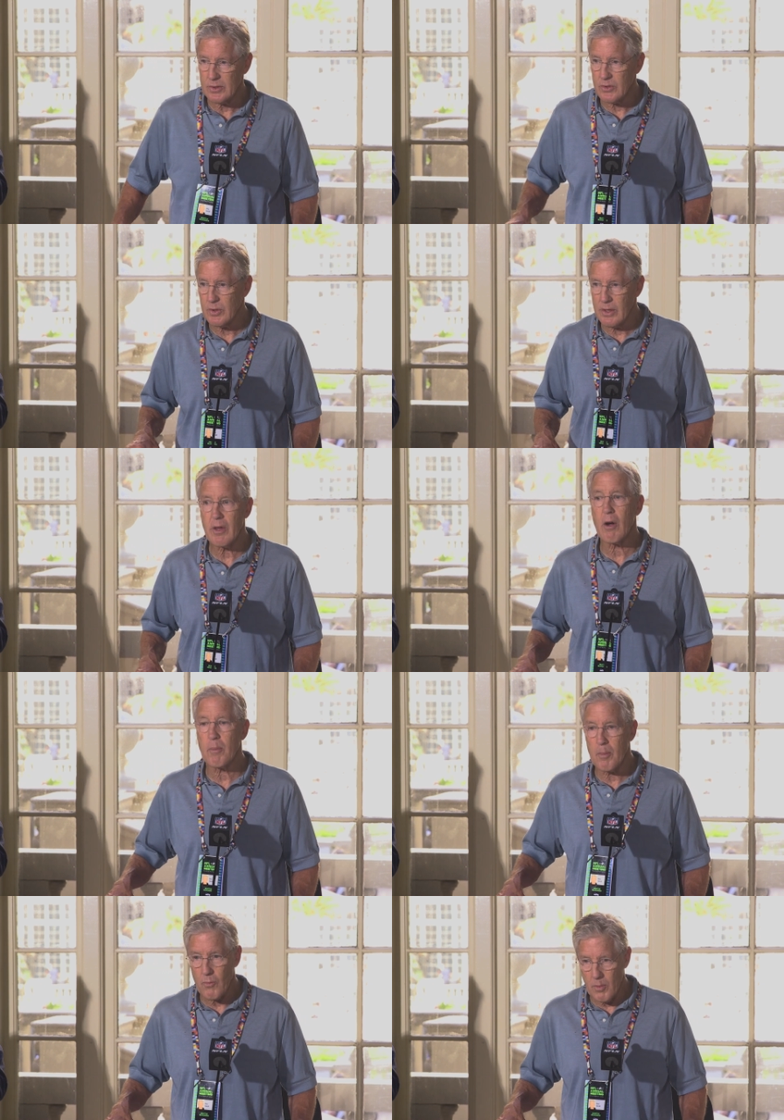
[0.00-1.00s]
And so, yeah, they are
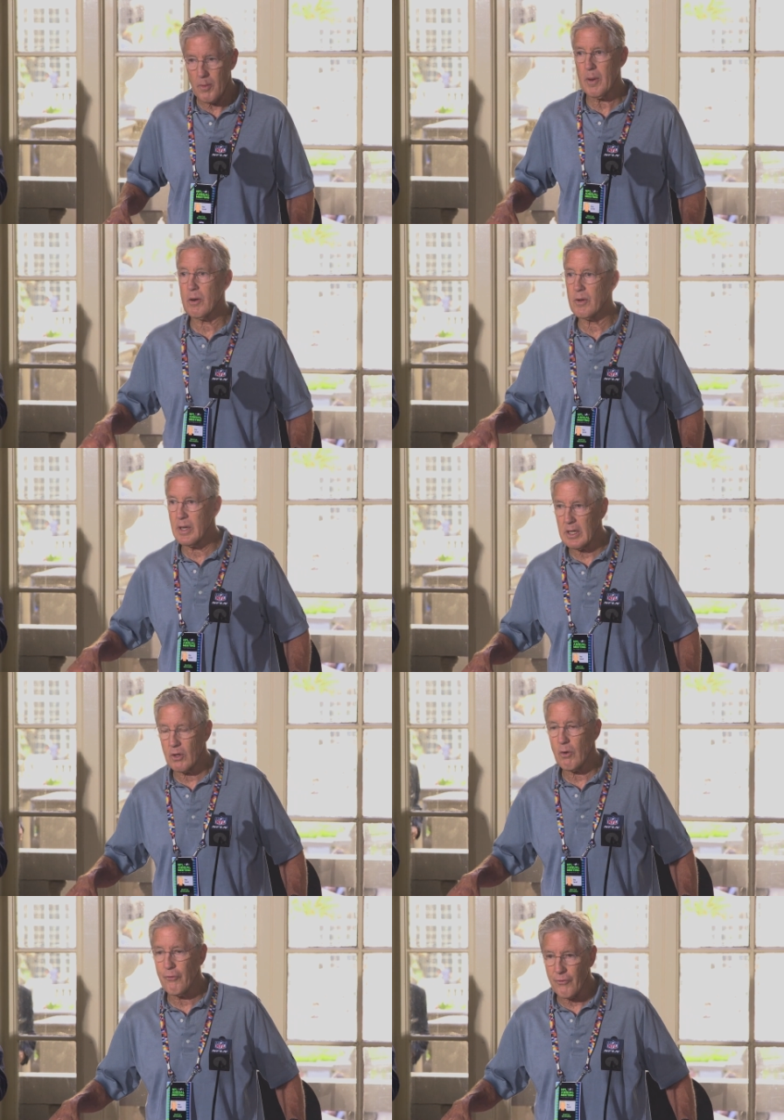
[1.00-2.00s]
pre more prepared and they
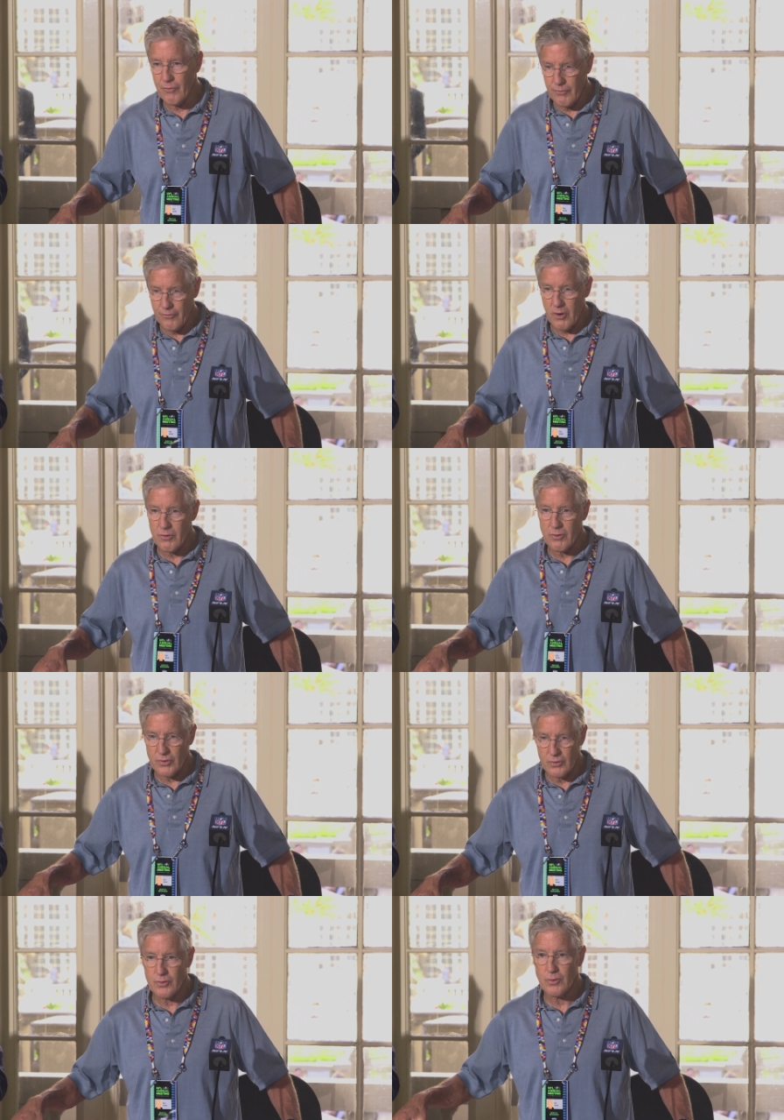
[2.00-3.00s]
can go farther
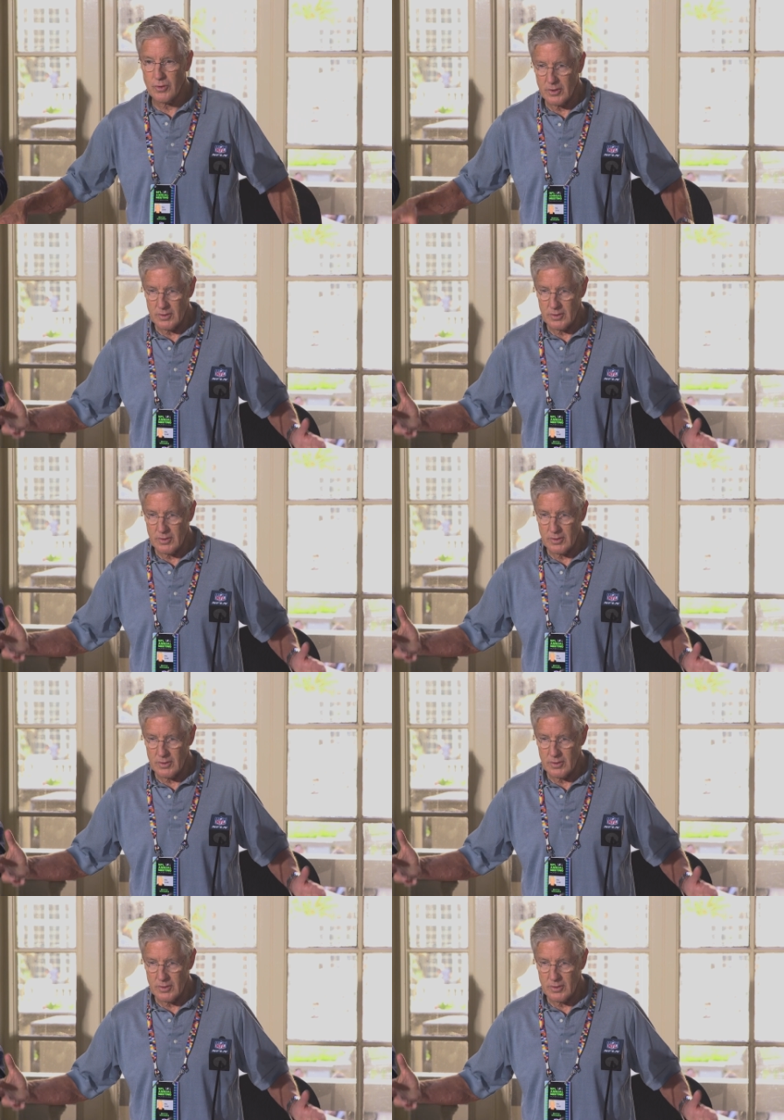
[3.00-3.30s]
sooner,